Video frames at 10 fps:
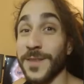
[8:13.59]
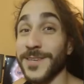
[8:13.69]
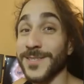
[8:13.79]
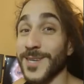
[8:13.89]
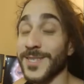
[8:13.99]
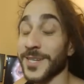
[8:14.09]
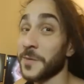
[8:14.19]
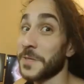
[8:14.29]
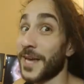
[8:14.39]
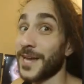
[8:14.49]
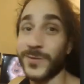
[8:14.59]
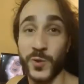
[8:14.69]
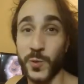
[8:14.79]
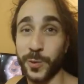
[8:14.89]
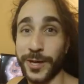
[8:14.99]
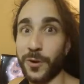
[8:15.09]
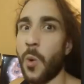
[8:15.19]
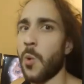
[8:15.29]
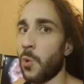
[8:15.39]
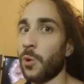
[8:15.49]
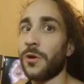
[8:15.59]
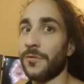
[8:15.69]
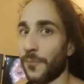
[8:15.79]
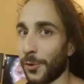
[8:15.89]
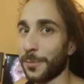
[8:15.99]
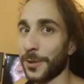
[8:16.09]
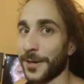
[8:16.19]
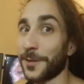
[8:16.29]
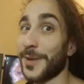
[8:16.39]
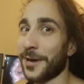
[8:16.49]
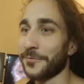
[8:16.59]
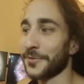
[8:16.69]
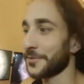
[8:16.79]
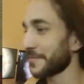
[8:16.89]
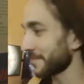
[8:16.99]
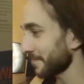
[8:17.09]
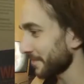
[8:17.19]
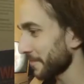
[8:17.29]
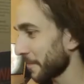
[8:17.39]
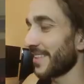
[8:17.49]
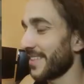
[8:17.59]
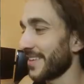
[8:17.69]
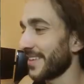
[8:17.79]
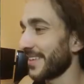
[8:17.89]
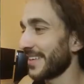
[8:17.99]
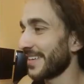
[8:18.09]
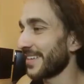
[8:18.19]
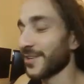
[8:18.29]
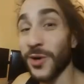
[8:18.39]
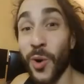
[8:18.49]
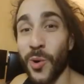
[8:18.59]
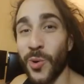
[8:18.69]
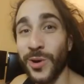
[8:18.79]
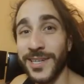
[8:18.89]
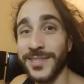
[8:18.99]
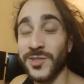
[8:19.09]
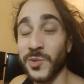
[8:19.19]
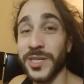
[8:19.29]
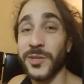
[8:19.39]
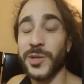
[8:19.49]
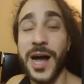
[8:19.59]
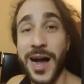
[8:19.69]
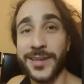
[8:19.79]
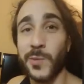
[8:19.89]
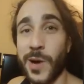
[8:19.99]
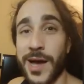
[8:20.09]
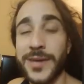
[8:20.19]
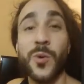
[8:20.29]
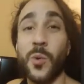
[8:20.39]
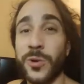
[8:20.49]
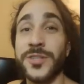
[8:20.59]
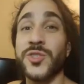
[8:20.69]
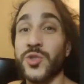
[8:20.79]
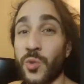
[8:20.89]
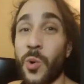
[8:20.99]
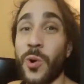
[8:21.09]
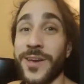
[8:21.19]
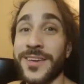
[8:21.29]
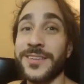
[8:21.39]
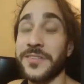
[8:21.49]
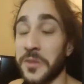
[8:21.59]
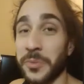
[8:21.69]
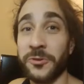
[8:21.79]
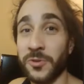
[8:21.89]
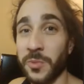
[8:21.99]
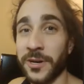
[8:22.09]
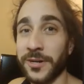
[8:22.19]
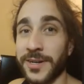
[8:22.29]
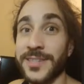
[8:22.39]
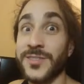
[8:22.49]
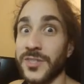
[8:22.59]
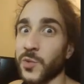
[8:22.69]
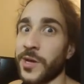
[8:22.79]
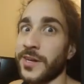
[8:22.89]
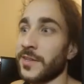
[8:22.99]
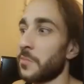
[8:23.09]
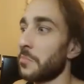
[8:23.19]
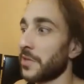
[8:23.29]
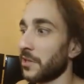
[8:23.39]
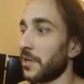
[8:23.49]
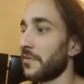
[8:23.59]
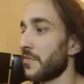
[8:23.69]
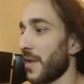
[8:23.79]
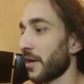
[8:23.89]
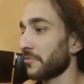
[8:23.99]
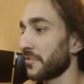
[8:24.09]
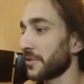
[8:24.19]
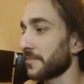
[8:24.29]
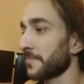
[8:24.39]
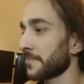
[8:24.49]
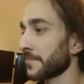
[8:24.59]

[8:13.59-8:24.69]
about this is it can be a 2-player or 4-player battlefield. The goal is to either occupy or destroy the Imperial Bunker, and it's situated in the middle of the battlefield.